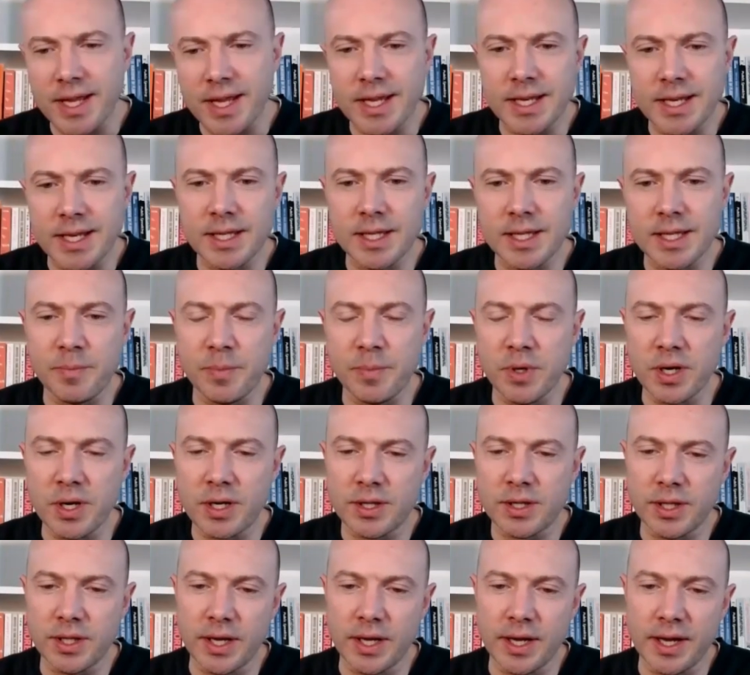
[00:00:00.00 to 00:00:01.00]
in the
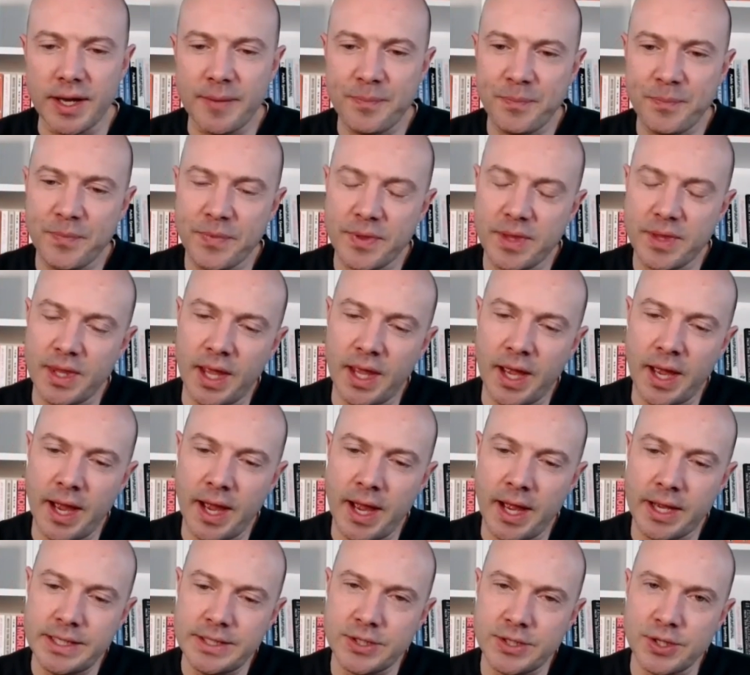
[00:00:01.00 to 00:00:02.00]
book that
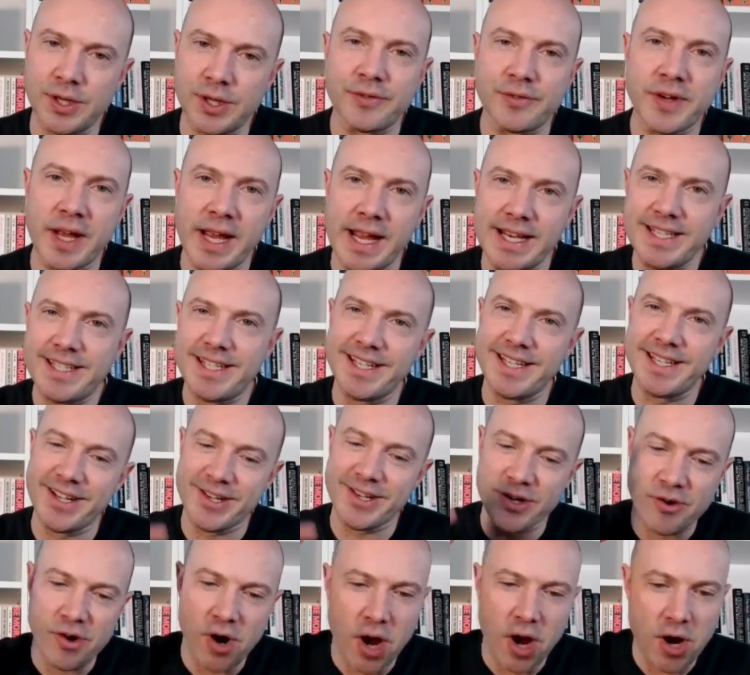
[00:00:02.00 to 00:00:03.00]
sort of hinted at
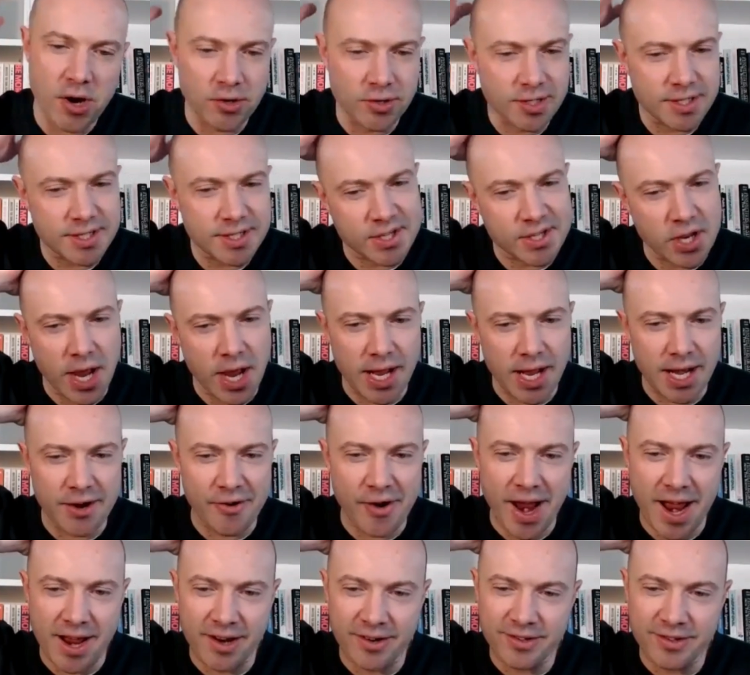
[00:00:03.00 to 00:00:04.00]
your own style
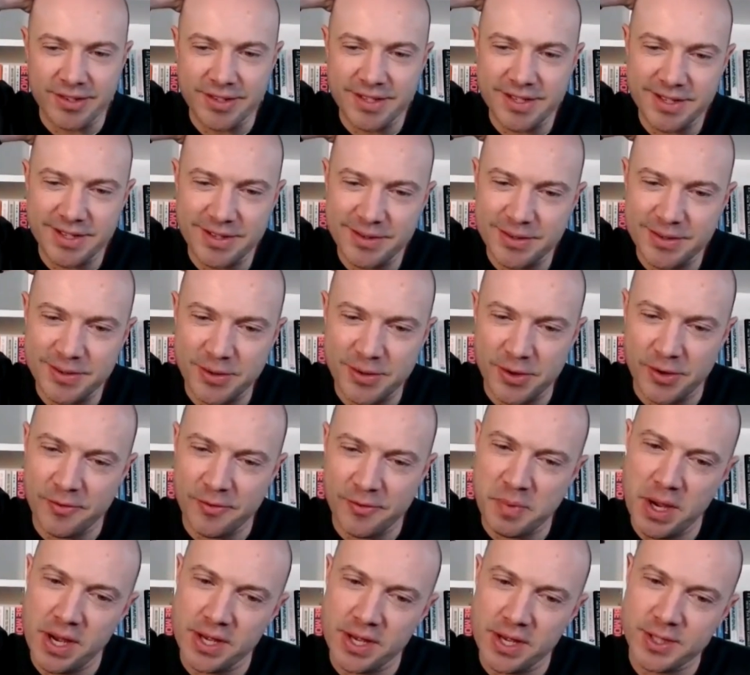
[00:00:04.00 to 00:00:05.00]
around sort
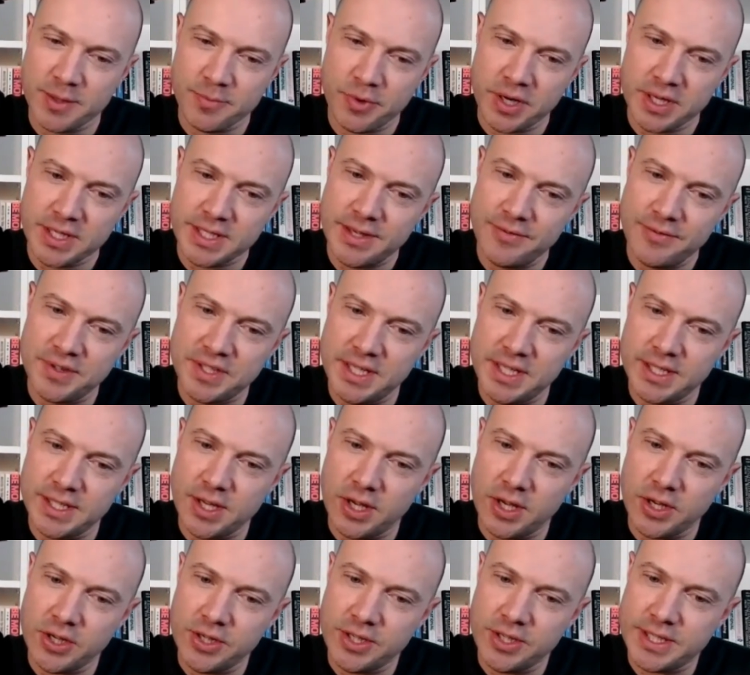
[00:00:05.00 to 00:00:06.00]
of personal productivity.
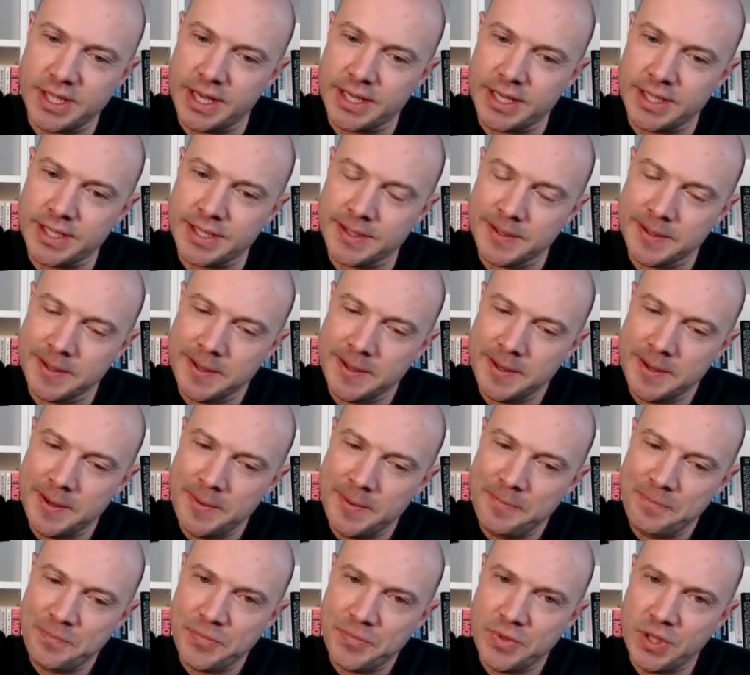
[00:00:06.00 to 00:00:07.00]
So you said
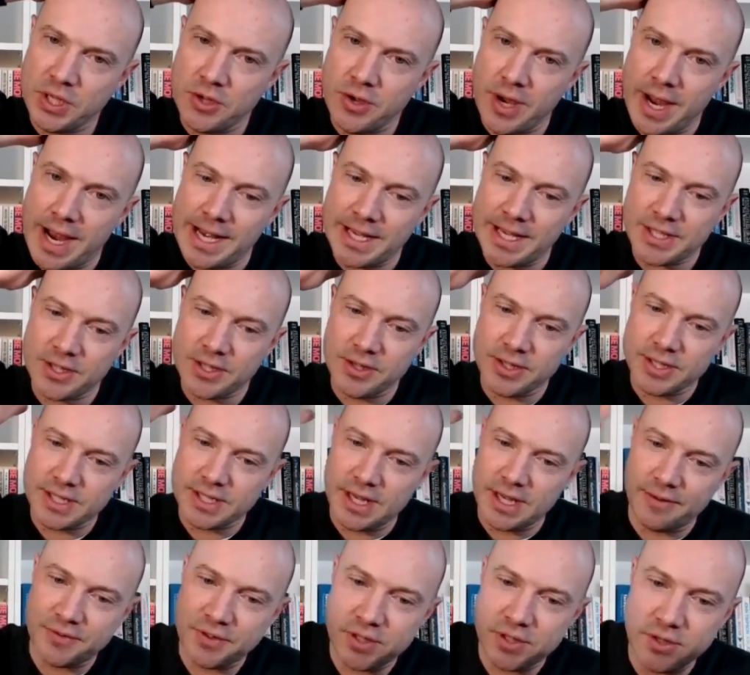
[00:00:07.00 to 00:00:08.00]
that you ask
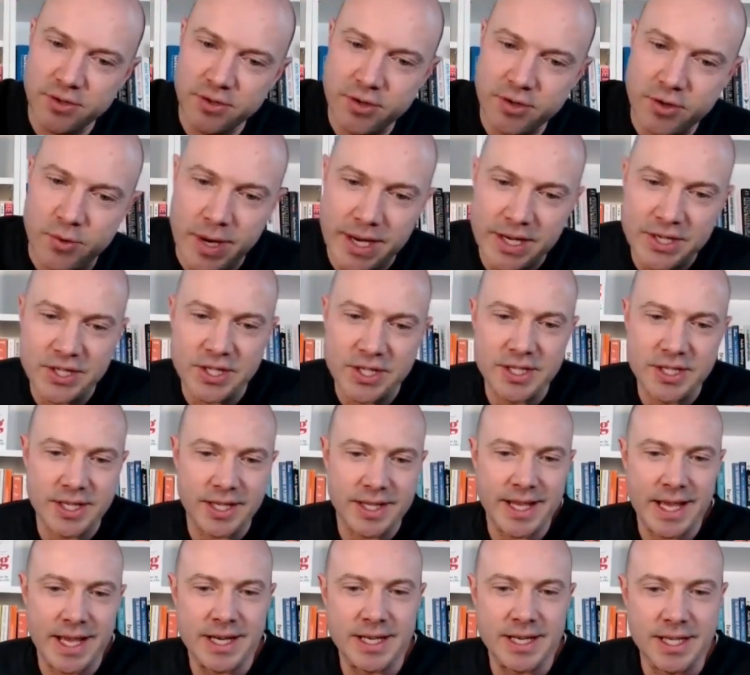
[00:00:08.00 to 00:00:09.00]
yourself two questions at
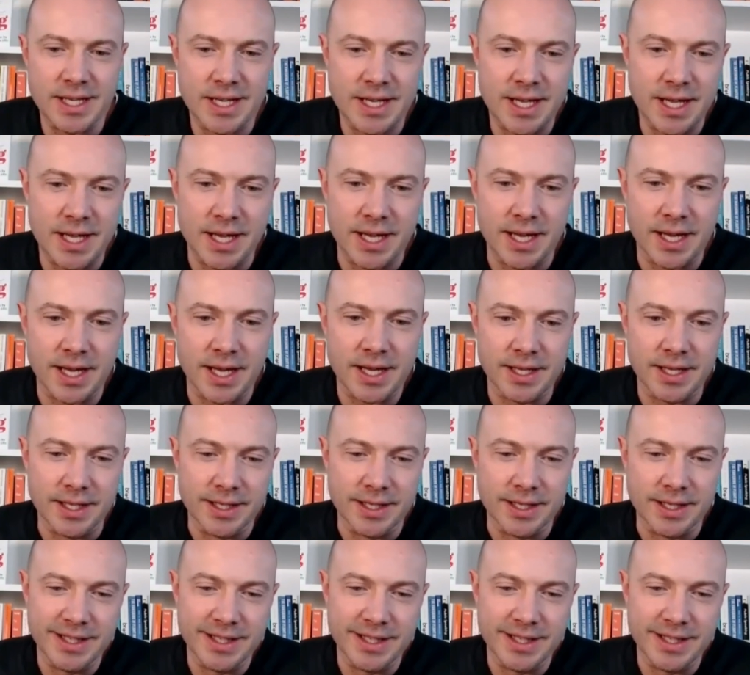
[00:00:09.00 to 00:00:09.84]
the end of the year.